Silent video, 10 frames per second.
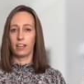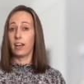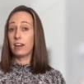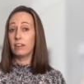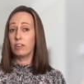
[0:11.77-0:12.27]

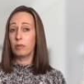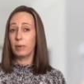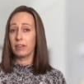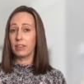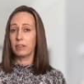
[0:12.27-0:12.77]
I don't know
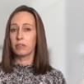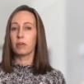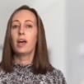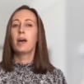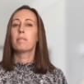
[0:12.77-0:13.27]
about you,
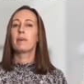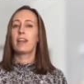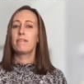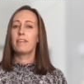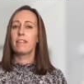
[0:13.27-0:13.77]
but
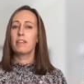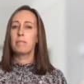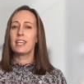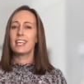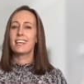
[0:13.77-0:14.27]
I found the
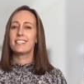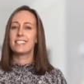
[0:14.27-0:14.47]
media